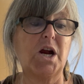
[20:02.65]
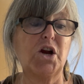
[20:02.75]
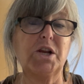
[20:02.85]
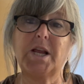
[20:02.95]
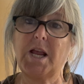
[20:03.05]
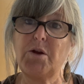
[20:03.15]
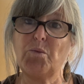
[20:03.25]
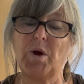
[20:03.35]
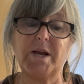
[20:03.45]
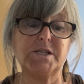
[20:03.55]
are
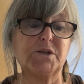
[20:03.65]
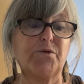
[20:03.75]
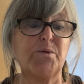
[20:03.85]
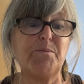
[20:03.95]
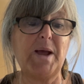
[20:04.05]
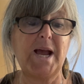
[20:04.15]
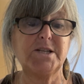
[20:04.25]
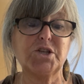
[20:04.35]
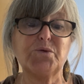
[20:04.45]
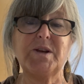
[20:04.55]
gateways for
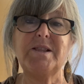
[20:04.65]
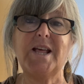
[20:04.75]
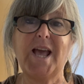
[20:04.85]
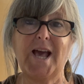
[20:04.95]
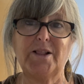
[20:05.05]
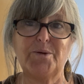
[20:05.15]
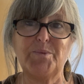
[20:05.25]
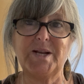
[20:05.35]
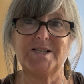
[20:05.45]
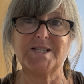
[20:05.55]
mastering the
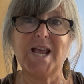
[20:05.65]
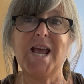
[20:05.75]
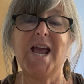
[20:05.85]
elements